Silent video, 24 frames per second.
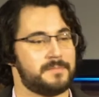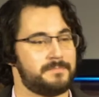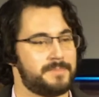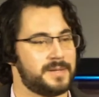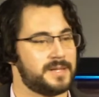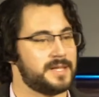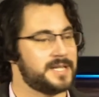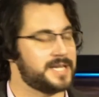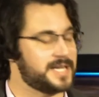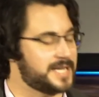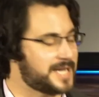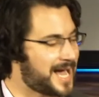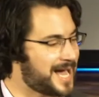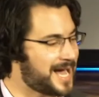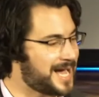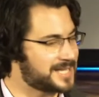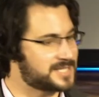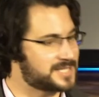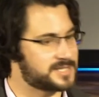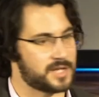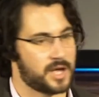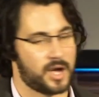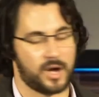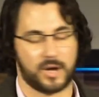ability to
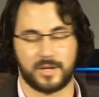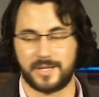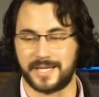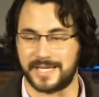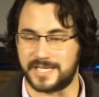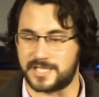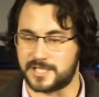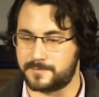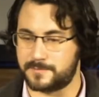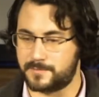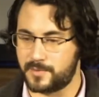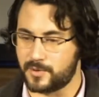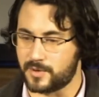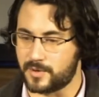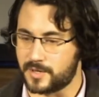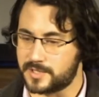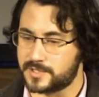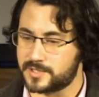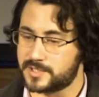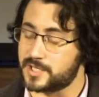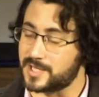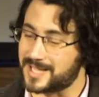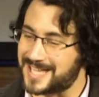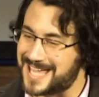ask the Holy
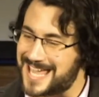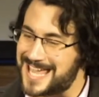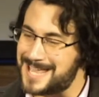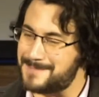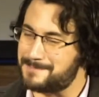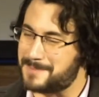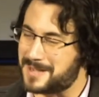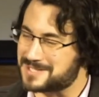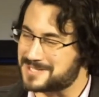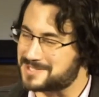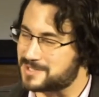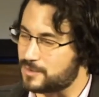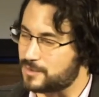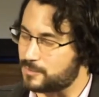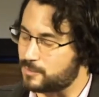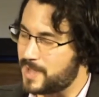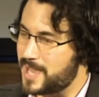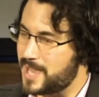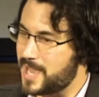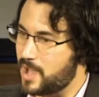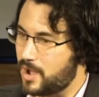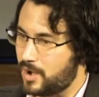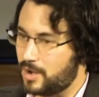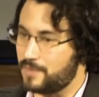Spirit to keep us
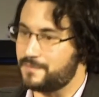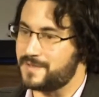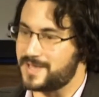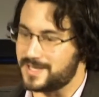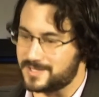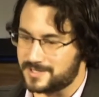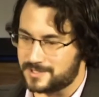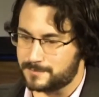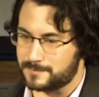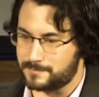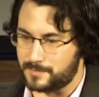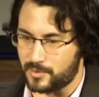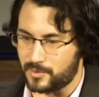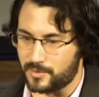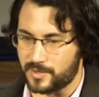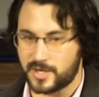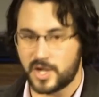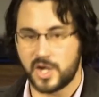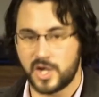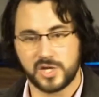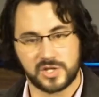aware of his spirit